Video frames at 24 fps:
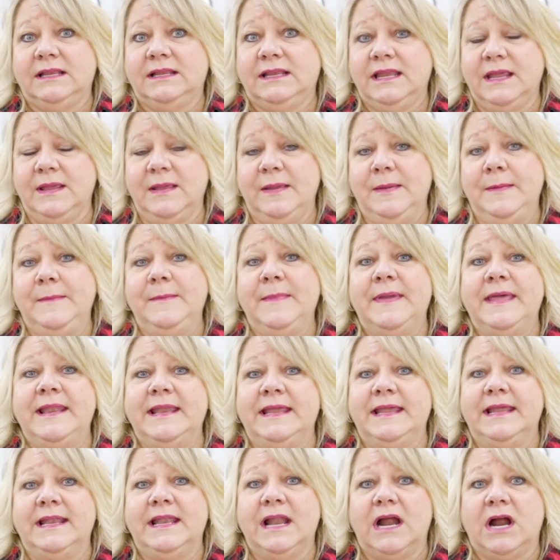get
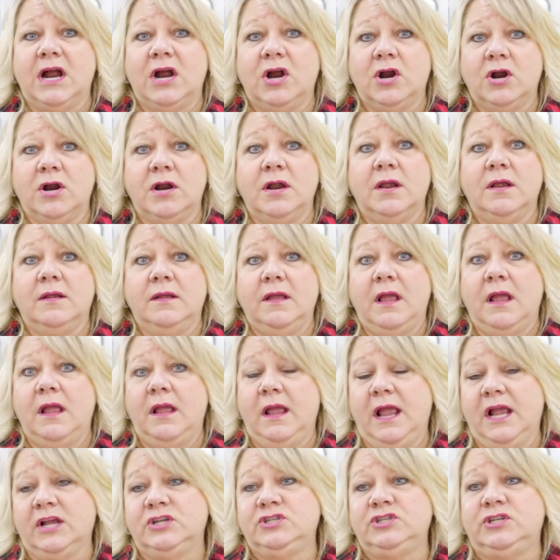emitted are
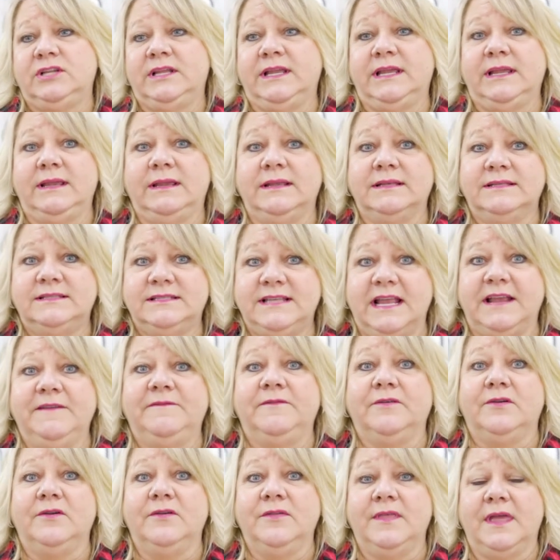actually
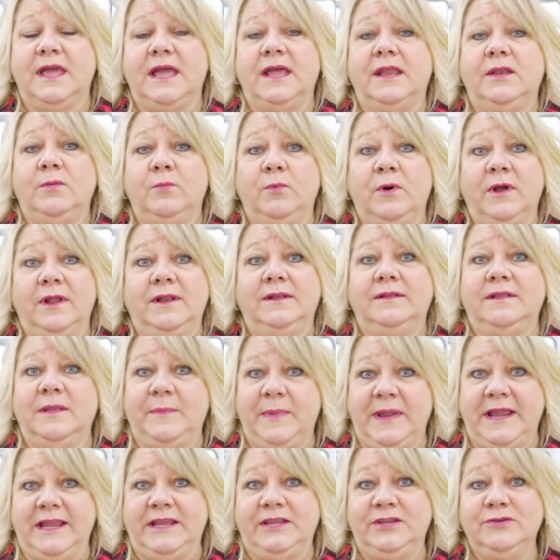safer than what the
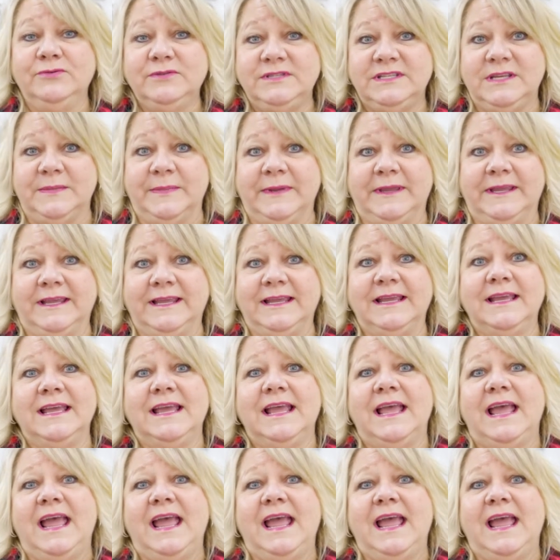paint used to be,